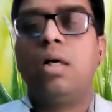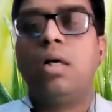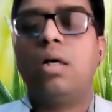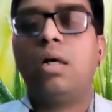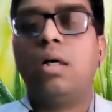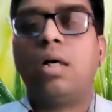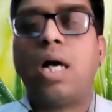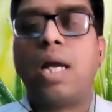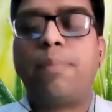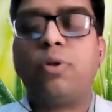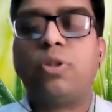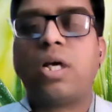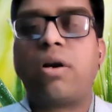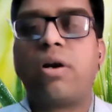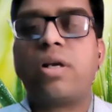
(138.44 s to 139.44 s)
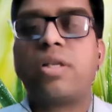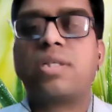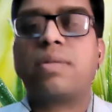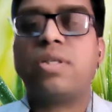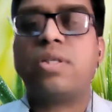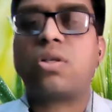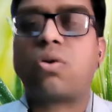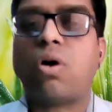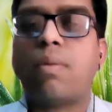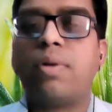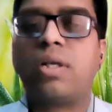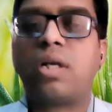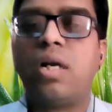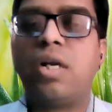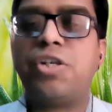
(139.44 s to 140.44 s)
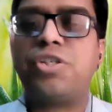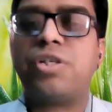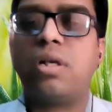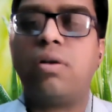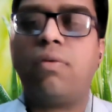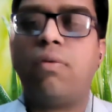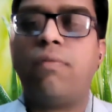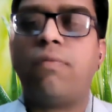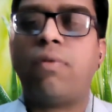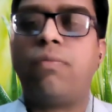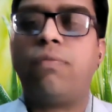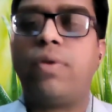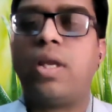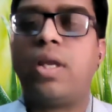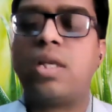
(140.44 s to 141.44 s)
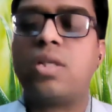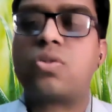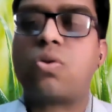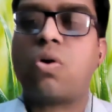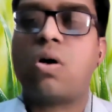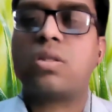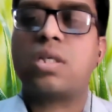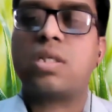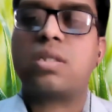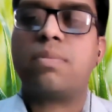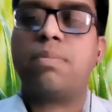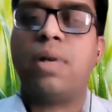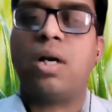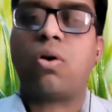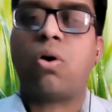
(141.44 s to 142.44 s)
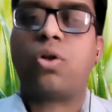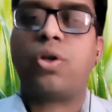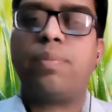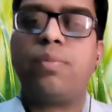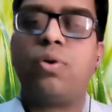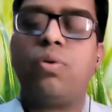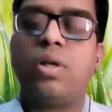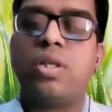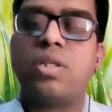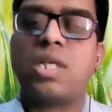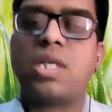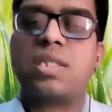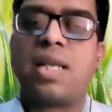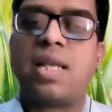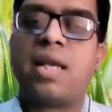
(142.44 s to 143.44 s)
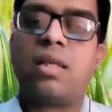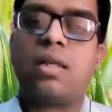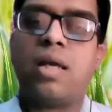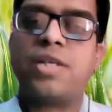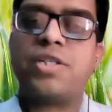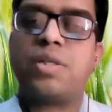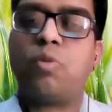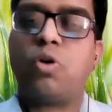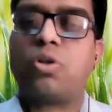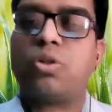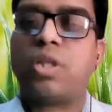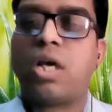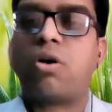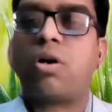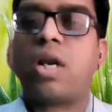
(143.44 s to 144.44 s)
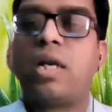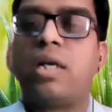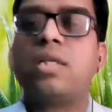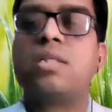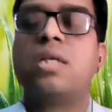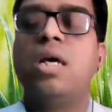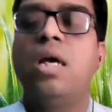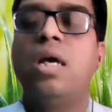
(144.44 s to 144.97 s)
Hypothyroidism is a common condition of various causes, but autoimmune disease like Hashimoto thyroiditis